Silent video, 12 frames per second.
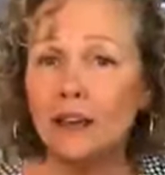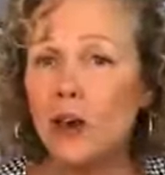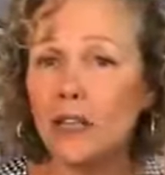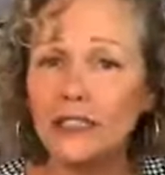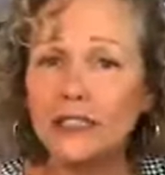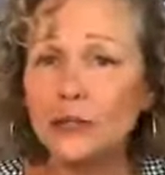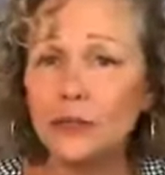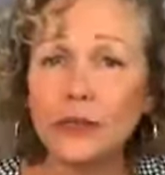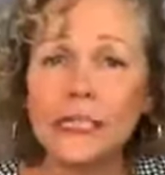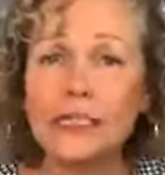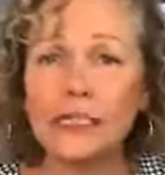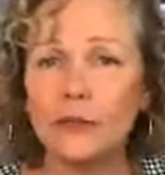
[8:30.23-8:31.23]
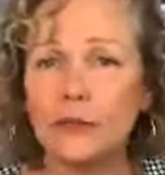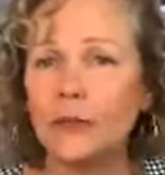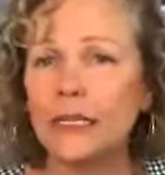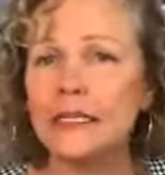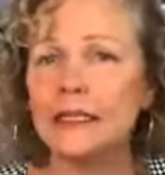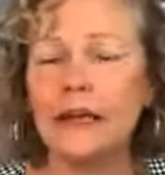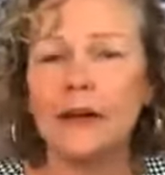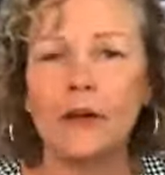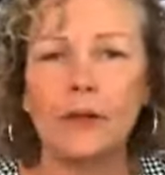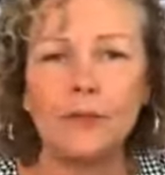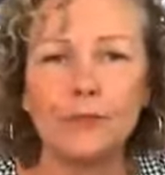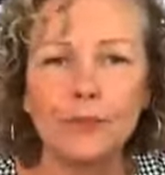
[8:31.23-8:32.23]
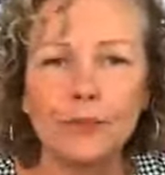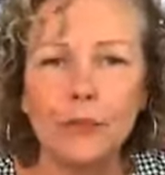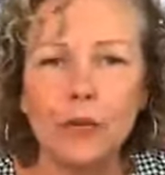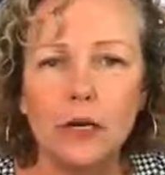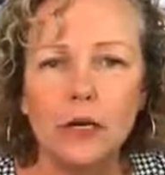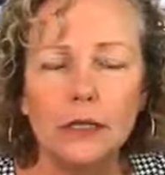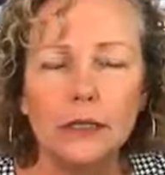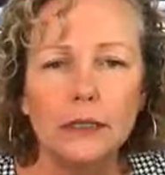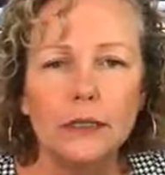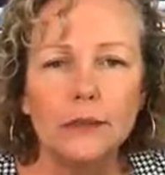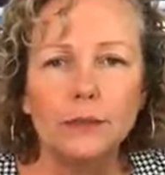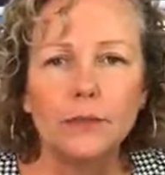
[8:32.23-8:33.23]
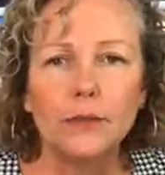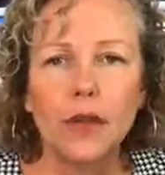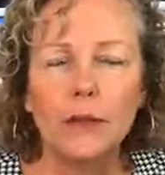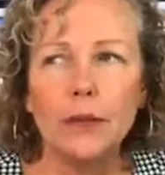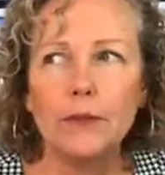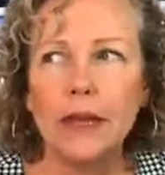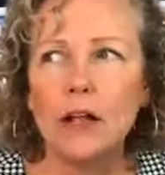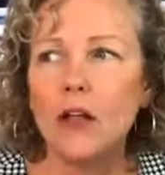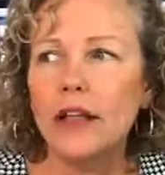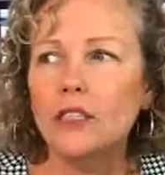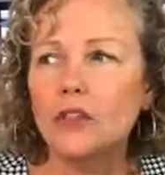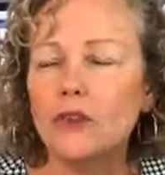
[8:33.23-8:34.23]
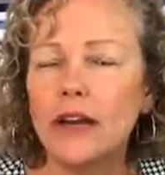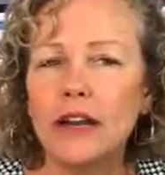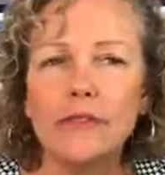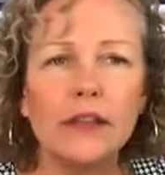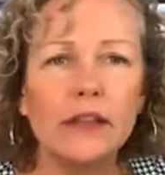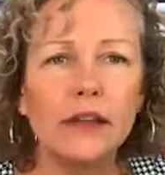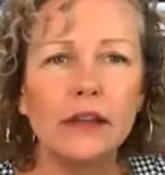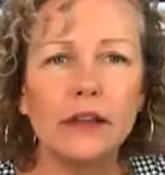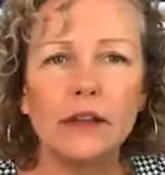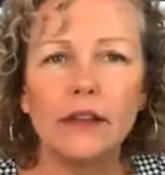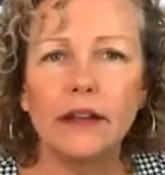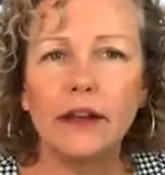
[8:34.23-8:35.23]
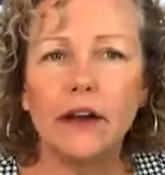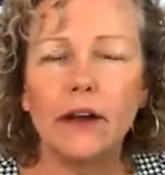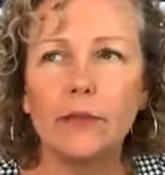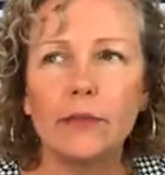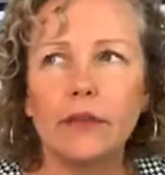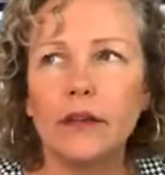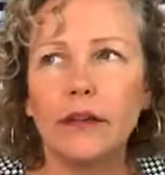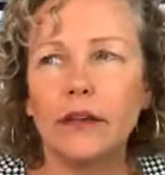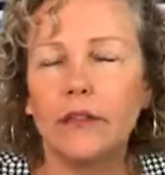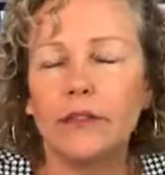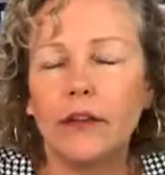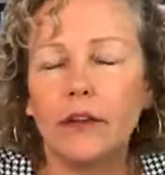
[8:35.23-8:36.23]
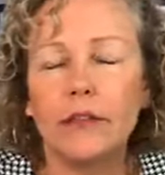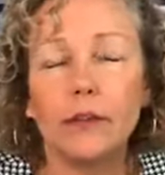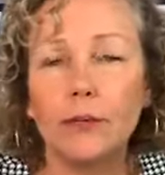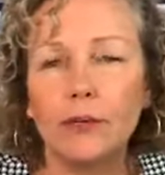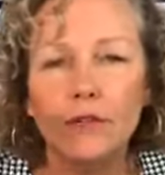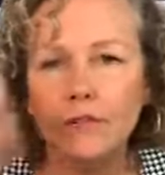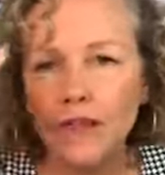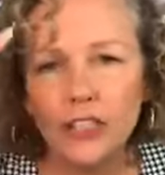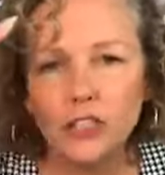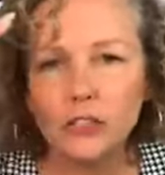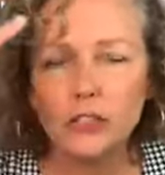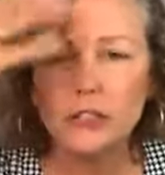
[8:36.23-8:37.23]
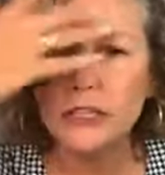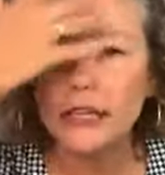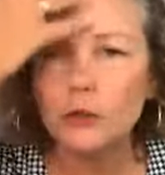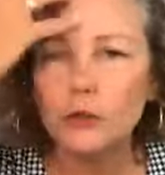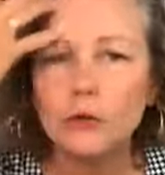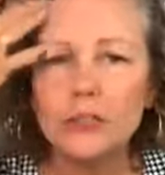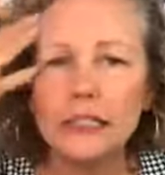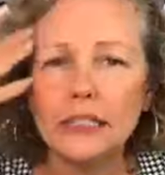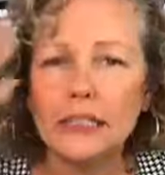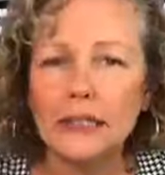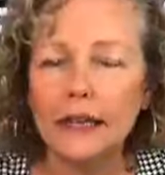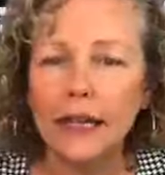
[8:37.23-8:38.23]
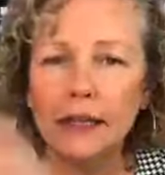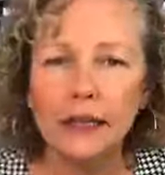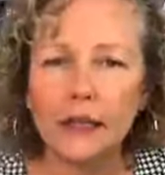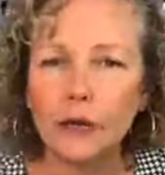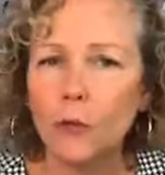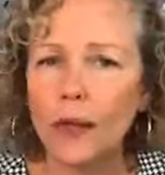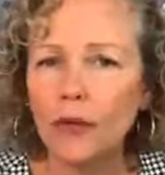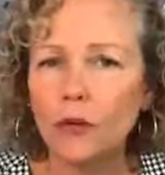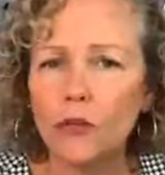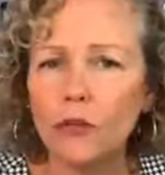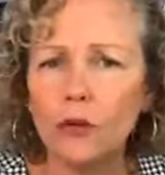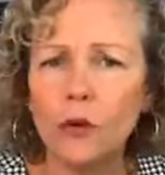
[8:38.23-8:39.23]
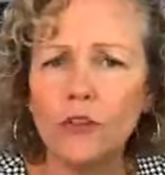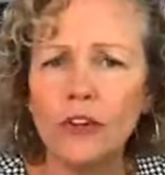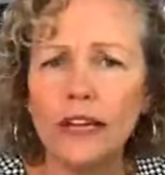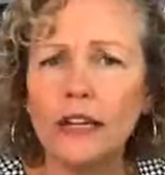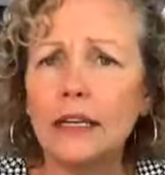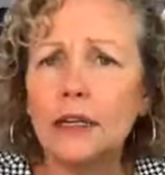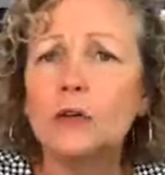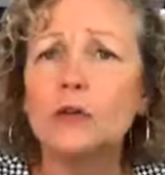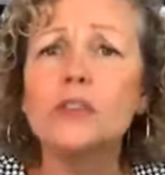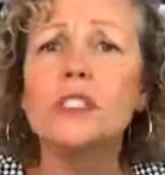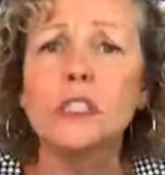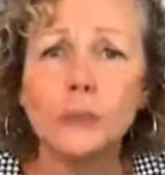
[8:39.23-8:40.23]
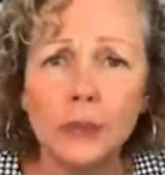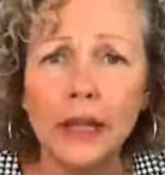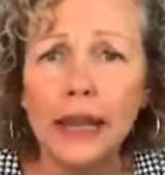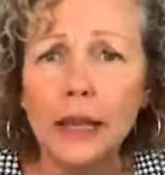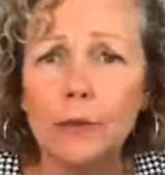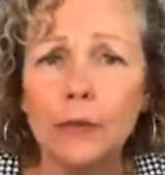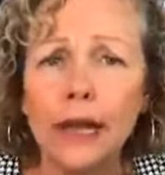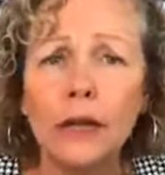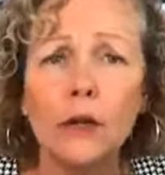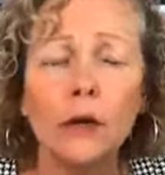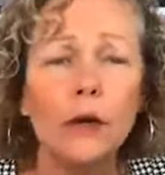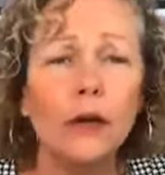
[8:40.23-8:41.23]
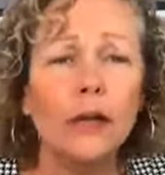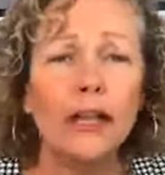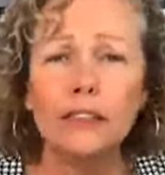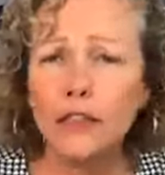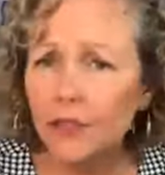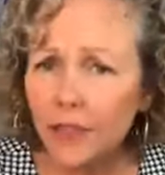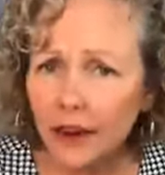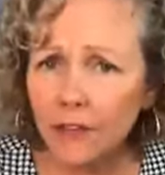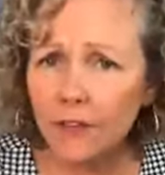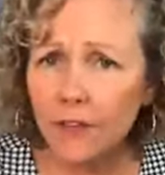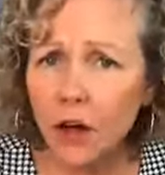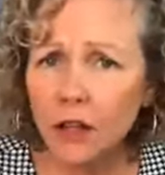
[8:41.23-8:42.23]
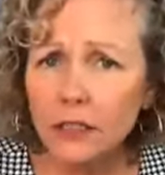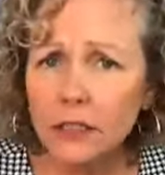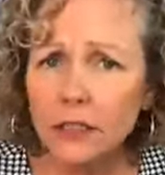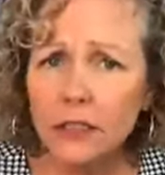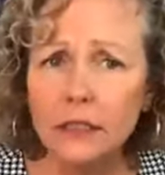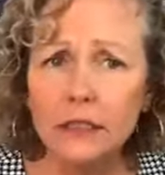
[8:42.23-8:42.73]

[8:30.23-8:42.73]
A constant rinse and repeat cycle. I mean, my clients tried everything. They're the professionals at losing and gaining weight over and over again. And who's to blame, right? Is it their fault?